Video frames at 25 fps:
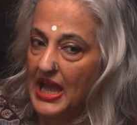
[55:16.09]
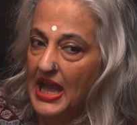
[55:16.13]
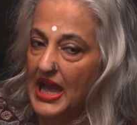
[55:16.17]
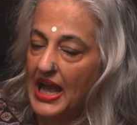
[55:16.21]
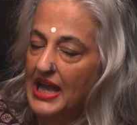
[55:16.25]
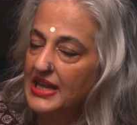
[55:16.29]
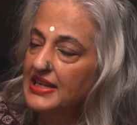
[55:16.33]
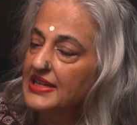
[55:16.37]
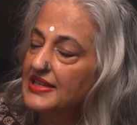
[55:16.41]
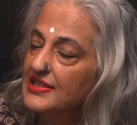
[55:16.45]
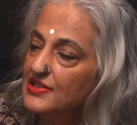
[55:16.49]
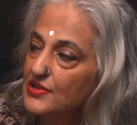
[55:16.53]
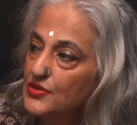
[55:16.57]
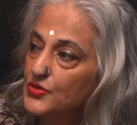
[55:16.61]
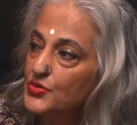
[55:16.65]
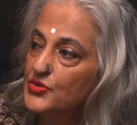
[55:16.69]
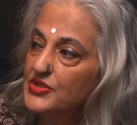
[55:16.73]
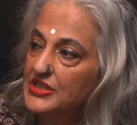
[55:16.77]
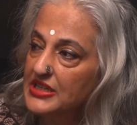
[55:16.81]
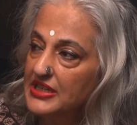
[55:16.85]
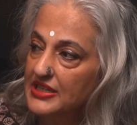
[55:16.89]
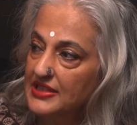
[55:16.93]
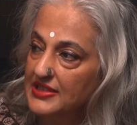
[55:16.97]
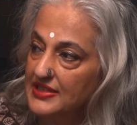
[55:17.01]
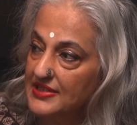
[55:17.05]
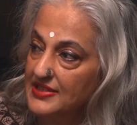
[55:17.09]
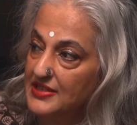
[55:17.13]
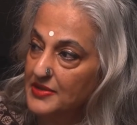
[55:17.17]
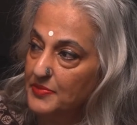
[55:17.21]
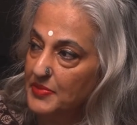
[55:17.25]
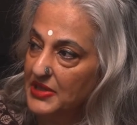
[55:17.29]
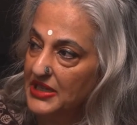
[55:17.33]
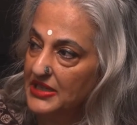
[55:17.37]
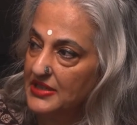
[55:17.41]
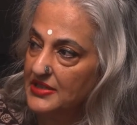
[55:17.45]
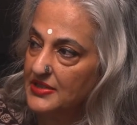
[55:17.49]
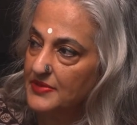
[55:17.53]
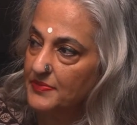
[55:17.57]
and he's losing in this
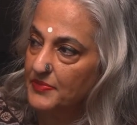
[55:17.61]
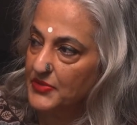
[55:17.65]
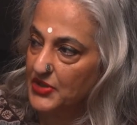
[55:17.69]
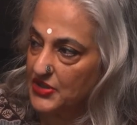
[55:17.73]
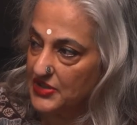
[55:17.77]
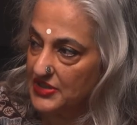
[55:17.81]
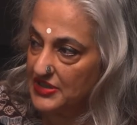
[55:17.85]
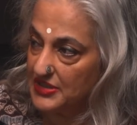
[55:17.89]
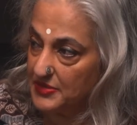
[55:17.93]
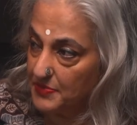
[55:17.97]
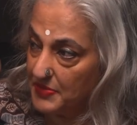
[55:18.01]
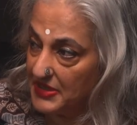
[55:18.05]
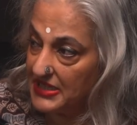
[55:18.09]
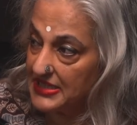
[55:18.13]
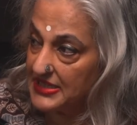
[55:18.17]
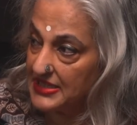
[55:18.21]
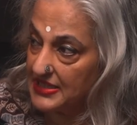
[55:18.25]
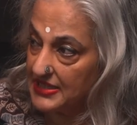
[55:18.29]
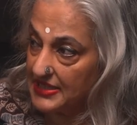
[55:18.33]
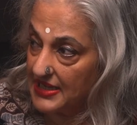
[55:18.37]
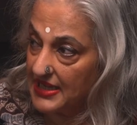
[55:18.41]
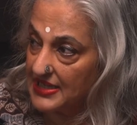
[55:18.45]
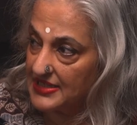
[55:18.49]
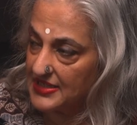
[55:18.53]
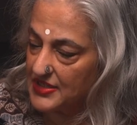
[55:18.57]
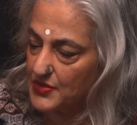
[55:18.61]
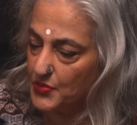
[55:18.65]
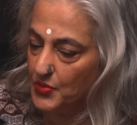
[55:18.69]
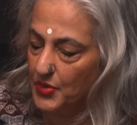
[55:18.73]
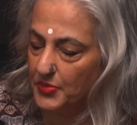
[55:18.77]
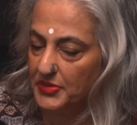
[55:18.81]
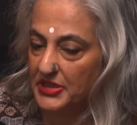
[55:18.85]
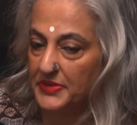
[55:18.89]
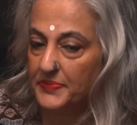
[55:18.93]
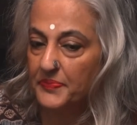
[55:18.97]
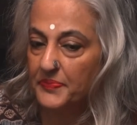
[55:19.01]
debate because he's debating against a woman.